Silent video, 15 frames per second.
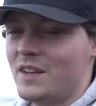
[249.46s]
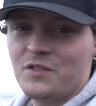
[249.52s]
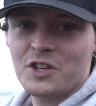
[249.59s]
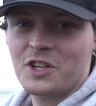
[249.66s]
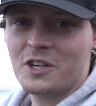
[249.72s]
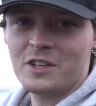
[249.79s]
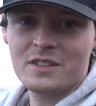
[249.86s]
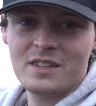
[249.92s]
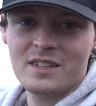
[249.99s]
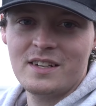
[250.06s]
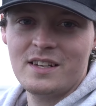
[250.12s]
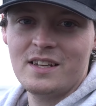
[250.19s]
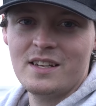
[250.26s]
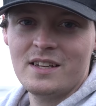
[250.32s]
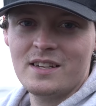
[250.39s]
if you cook
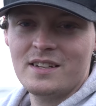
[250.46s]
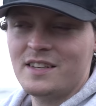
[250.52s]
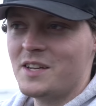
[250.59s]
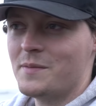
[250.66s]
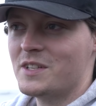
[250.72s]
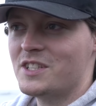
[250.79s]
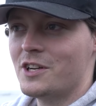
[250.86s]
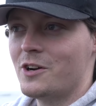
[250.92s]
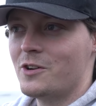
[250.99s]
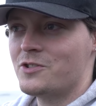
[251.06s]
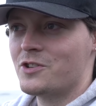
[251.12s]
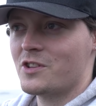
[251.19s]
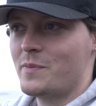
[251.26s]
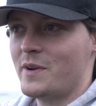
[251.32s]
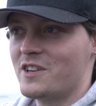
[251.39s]
the
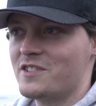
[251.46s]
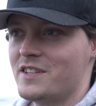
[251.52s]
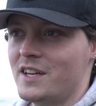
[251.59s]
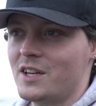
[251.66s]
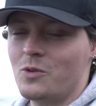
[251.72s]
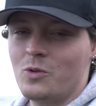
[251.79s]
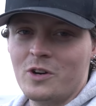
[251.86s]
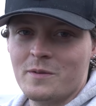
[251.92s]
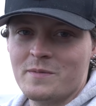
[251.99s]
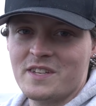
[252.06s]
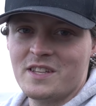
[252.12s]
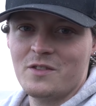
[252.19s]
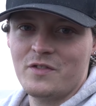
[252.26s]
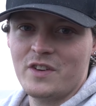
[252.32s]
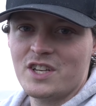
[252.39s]
nematodes or the parasitic worms
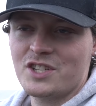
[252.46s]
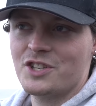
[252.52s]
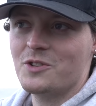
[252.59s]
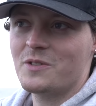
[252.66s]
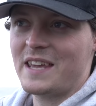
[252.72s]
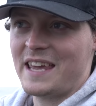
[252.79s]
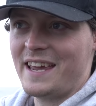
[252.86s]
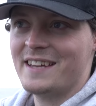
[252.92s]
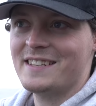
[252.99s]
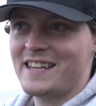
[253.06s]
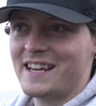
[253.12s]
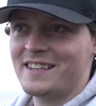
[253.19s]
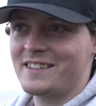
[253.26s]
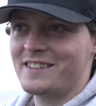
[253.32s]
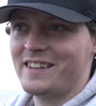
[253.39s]
in the fish, you can
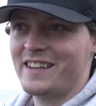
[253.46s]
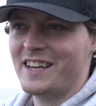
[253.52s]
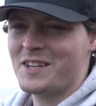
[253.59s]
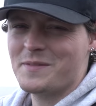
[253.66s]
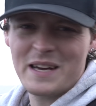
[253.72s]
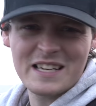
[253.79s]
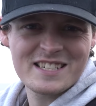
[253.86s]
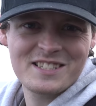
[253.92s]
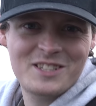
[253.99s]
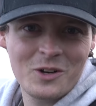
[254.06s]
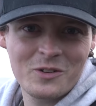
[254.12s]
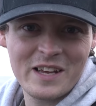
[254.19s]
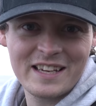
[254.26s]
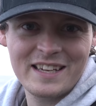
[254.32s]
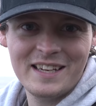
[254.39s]
technically eat them. I just
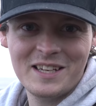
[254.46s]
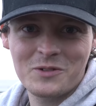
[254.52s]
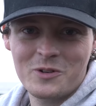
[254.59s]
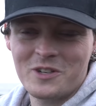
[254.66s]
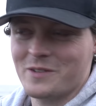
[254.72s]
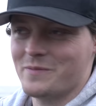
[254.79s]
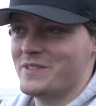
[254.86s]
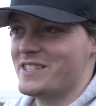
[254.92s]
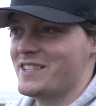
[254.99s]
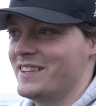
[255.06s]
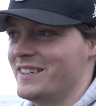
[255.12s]
don't like eating worms.